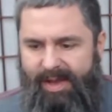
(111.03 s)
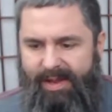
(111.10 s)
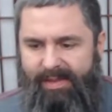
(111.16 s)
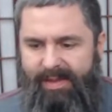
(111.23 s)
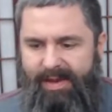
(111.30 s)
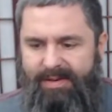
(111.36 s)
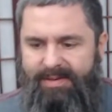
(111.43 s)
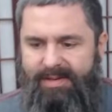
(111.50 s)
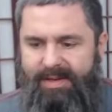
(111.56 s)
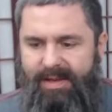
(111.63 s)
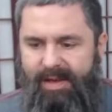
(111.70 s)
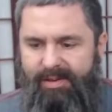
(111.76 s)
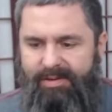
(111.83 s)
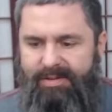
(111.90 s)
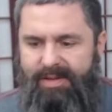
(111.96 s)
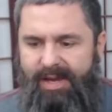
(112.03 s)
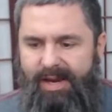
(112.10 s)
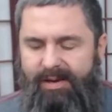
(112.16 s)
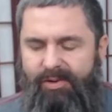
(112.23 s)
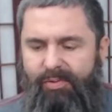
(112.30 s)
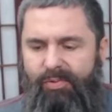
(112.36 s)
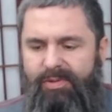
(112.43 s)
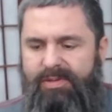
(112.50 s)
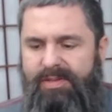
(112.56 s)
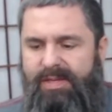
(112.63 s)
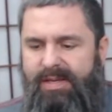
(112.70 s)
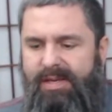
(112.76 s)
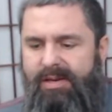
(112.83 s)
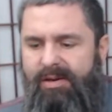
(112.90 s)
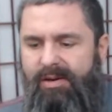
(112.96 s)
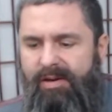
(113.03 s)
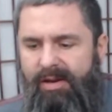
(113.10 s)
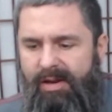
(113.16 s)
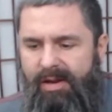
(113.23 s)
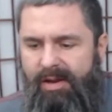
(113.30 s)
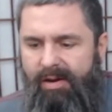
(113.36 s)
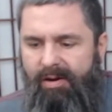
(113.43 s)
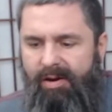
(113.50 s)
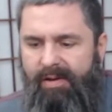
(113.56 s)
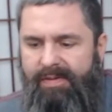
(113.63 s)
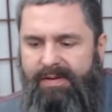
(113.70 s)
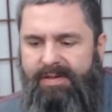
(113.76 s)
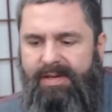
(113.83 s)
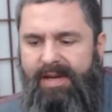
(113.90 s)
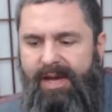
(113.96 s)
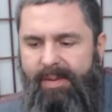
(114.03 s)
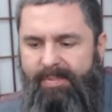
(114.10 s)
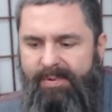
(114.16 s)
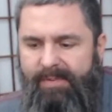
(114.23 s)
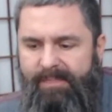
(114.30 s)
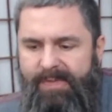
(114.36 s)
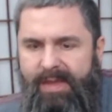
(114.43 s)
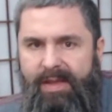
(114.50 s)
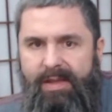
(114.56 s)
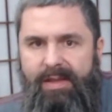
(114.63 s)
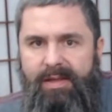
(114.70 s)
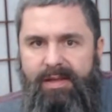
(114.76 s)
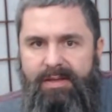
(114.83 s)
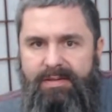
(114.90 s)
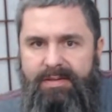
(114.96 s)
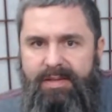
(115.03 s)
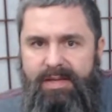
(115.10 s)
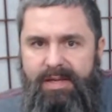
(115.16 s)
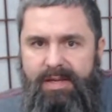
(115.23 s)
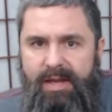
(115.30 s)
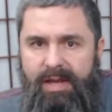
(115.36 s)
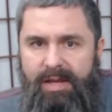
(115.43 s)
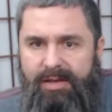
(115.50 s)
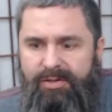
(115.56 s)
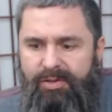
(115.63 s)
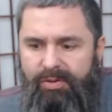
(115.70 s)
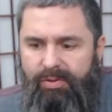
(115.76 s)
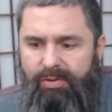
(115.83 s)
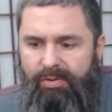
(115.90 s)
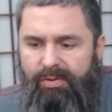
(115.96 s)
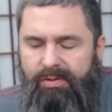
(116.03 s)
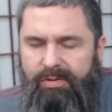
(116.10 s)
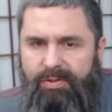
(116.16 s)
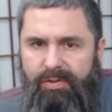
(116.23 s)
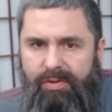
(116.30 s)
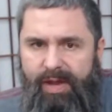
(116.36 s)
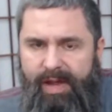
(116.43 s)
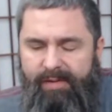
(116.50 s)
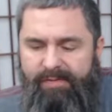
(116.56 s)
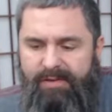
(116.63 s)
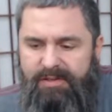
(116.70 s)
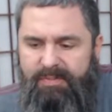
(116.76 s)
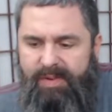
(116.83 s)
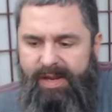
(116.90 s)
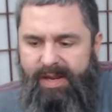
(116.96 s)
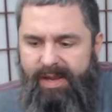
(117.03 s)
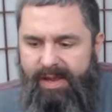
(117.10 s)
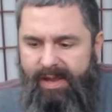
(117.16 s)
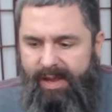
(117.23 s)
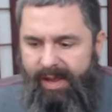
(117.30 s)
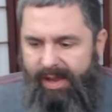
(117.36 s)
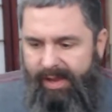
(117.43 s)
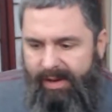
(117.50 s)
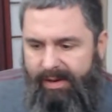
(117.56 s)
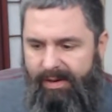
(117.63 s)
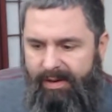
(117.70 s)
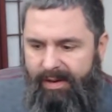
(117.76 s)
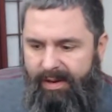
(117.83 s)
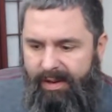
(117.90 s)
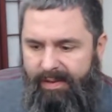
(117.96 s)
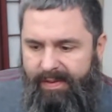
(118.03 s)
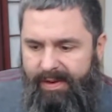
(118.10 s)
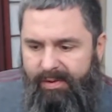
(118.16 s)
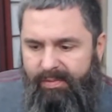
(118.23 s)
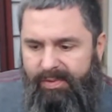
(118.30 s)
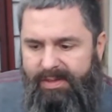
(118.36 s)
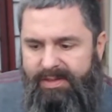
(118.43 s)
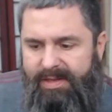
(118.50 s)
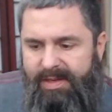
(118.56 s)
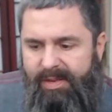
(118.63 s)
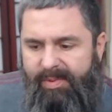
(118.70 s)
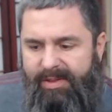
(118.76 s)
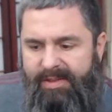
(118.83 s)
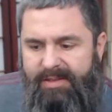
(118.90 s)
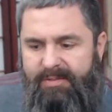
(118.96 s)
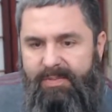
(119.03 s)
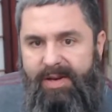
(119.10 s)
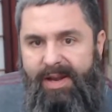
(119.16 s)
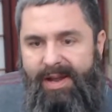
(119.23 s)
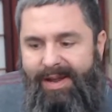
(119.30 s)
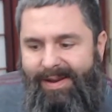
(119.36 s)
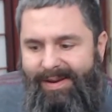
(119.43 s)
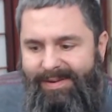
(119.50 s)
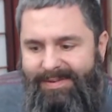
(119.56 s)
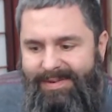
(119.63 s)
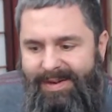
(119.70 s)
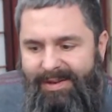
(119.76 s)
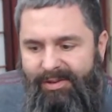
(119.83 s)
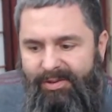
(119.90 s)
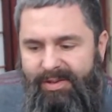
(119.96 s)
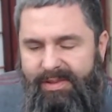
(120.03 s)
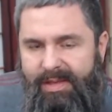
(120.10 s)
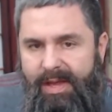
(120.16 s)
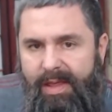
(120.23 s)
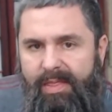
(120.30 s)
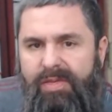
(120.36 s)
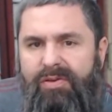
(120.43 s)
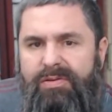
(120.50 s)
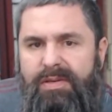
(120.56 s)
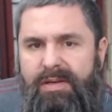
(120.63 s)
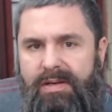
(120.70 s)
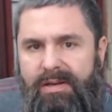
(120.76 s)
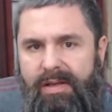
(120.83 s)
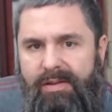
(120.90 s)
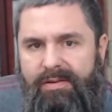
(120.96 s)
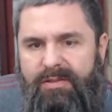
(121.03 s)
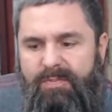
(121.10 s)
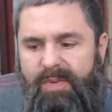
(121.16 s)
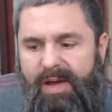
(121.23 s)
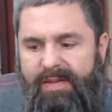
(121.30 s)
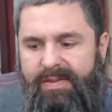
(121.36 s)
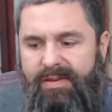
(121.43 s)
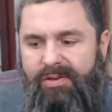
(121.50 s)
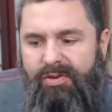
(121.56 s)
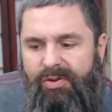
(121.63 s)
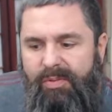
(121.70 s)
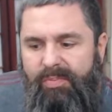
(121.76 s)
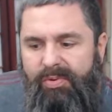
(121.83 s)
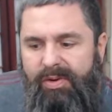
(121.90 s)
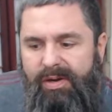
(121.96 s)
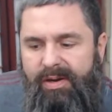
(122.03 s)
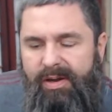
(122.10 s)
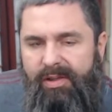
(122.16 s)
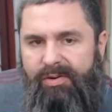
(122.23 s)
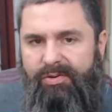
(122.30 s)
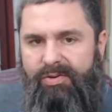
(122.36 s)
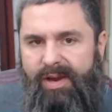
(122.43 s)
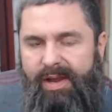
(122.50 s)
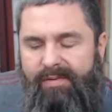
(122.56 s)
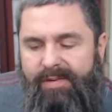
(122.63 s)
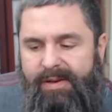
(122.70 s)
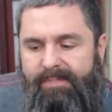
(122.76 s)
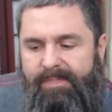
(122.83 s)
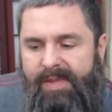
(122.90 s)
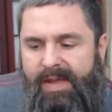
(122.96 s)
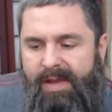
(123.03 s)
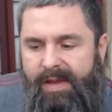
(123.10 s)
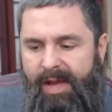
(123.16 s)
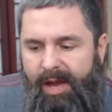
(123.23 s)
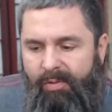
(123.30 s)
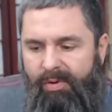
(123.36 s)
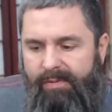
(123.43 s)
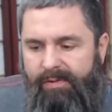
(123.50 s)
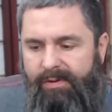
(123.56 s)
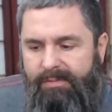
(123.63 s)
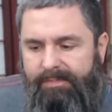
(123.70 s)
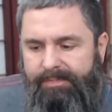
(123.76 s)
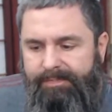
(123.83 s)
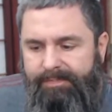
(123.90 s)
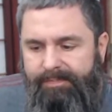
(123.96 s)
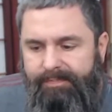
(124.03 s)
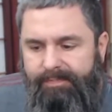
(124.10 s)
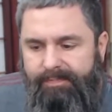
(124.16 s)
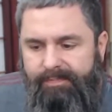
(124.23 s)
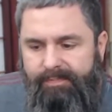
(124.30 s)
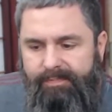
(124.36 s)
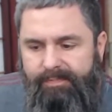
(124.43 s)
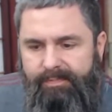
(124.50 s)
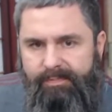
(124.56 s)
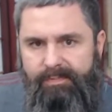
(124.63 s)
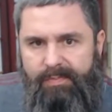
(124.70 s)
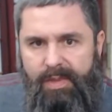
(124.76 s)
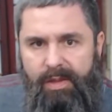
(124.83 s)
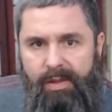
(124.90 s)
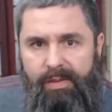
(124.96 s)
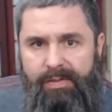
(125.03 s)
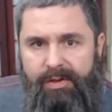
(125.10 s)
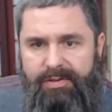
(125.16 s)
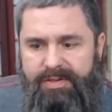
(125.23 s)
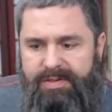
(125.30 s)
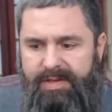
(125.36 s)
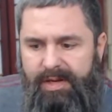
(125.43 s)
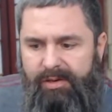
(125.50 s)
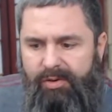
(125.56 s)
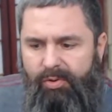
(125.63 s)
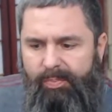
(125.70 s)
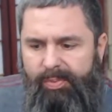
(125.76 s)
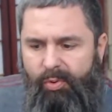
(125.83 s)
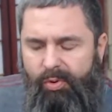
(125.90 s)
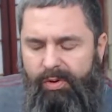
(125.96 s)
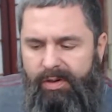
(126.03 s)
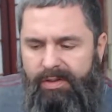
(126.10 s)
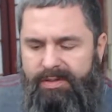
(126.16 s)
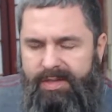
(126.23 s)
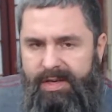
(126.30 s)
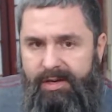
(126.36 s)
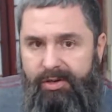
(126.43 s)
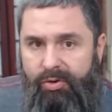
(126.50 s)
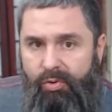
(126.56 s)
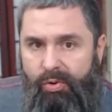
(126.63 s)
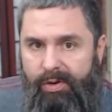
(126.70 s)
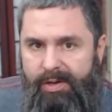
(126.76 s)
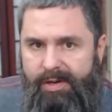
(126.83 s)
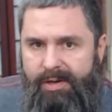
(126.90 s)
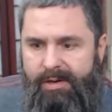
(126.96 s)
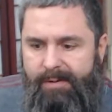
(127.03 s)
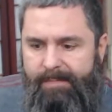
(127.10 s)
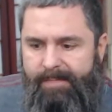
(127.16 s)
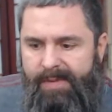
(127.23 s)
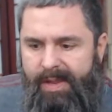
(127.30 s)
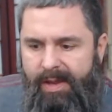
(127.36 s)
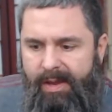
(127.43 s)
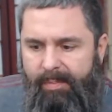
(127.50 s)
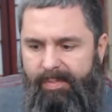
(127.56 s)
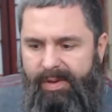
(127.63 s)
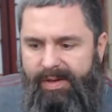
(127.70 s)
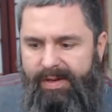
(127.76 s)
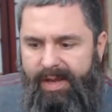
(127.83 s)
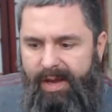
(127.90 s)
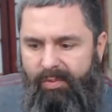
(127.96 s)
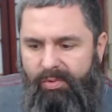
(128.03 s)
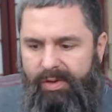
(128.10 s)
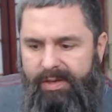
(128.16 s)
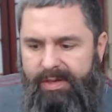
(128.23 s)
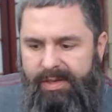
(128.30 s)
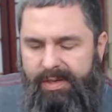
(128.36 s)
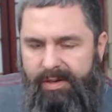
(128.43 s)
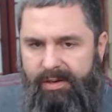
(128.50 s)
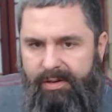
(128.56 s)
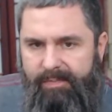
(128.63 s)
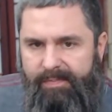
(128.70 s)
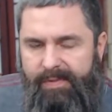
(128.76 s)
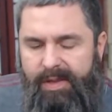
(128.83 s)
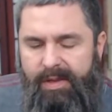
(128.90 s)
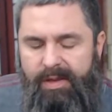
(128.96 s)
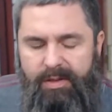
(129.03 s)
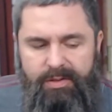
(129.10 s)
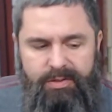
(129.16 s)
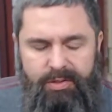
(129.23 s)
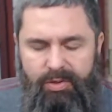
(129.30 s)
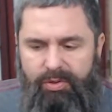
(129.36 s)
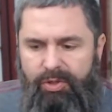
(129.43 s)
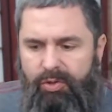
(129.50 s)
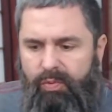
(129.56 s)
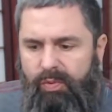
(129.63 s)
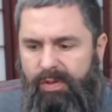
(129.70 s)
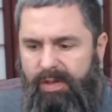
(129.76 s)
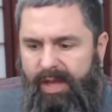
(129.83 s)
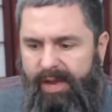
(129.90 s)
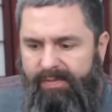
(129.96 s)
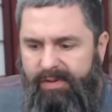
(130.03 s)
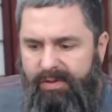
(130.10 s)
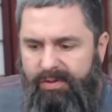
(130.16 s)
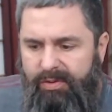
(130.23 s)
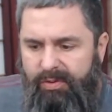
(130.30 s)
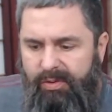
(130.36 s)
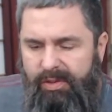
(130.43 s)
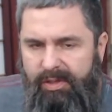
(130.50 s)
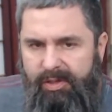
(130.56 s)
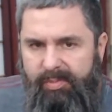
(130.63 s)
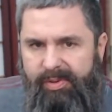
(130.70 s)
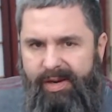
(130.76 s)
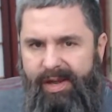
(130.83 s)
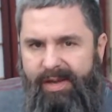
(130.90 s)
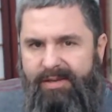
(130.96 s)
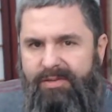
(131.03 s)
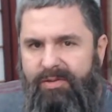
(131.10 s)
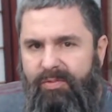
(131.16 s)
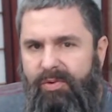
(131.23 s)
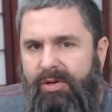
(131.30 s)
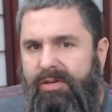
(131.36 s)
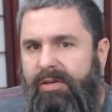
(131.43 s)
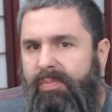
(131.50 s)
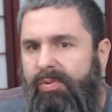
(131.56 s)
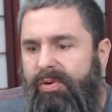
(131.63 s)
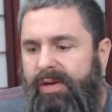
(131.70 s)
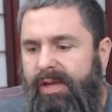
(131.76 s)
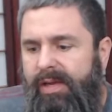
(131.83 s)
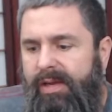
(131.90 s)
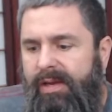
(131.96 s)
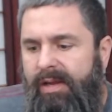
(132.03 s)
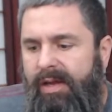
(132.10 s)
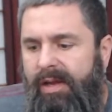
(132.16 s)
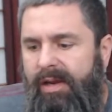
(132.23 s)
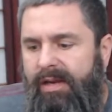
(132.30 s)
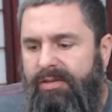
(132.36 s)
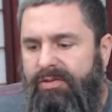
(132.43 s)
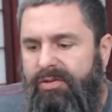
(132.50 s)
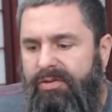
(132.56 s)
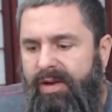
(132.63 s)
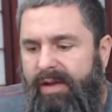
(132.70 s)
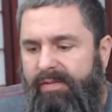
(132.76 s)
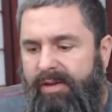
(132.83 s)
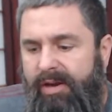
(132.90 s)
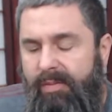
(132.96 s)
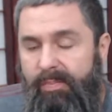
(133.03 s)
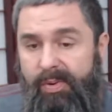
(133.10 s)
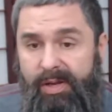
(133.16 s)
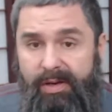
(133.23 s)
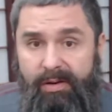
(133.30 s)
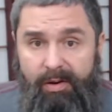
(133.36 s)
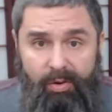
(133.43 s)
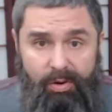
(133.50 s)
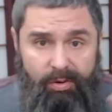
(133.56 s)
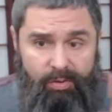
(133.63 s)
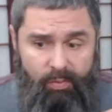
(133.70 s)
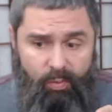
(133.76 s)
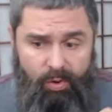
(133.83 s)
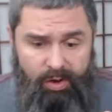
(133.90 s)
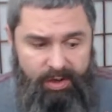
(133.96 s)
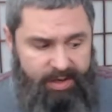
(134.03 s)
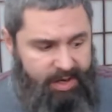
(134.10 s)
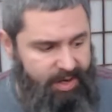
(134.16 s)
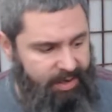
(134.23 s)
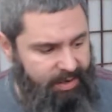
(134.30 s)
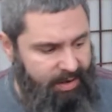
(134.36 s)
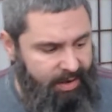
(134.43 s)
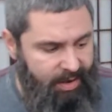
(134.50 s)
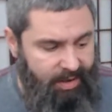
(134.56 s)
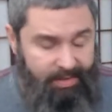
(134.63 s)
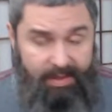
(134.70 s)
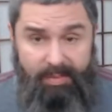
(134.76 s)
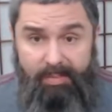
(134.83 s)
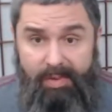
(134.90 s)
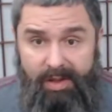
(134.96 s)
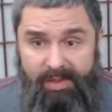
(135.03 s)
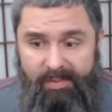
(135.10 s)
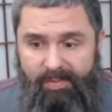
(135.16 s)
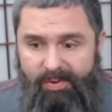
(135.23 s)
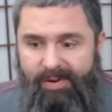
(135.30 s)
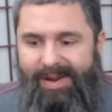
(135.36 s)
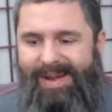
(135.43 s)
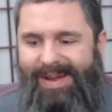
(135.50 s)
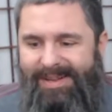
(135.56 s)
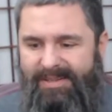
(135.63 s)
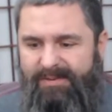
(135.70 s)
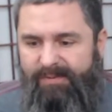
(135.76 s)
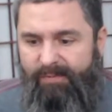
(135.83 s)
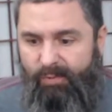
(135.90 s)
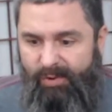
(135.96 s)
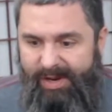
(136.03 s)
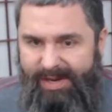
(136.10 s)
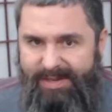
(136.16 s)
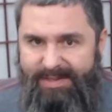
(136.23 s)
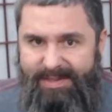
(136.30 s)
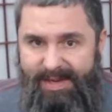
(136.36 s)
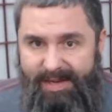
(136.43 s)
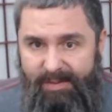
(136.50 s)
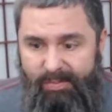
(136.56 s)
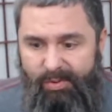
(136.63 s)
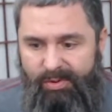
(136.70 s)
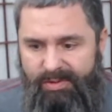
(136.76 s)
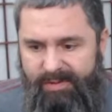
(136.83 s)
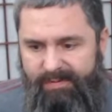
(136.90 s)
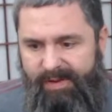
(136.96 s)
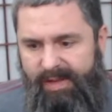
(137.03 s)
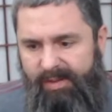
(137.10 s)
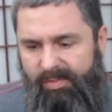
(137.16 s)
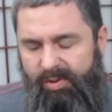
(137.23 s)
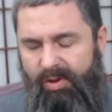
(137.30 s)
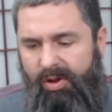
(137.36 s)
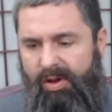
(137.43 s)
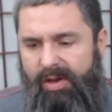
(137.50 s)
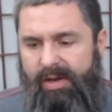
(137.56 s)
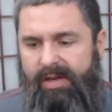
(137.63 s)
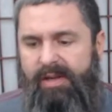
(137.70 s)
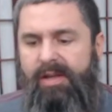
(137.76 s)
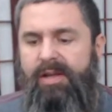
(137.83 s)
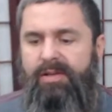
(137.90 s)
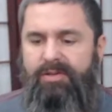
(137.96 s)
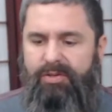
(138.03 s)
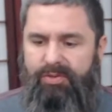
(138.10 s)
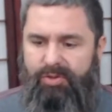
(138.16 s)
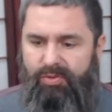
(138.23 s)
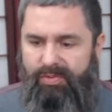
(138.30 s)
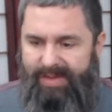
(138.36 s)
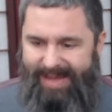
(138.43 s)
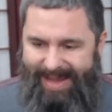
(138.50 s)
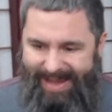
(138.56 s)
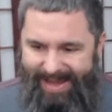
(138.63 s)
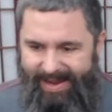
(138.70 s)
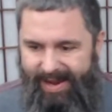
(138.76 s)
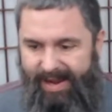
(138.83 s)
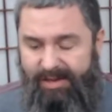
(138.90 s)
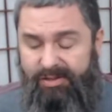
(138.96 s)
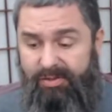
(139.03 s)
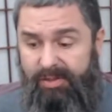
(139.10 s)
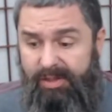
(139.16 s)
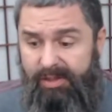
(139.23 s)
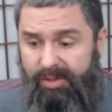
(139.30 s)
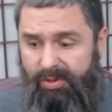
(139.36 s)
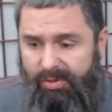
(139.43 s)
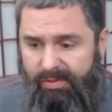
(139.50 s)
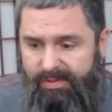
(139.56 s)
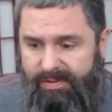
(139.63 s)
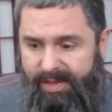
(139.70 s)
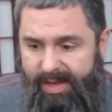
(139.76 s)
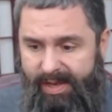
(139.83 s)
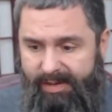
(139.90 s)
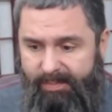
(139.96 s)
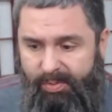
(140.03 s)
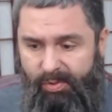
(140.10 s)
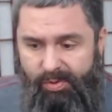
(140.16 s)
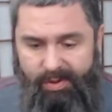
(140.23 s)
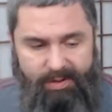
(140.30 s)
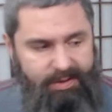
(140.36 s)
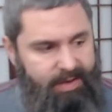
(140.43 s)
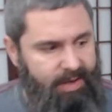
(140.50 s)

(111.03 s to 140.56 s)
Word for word: That is the other side. You will see here on the top is the internal 2.5-inch bay. And they don't really tell you about this, but take a look at that. There's another spot that you put another drive in. However, there's a SATA cord here, but not one here. So you will have to do a little bit of extra work to put in an extra drive there, but worry not. The motherboard has free SATA ports available on it, so you can actually use that port.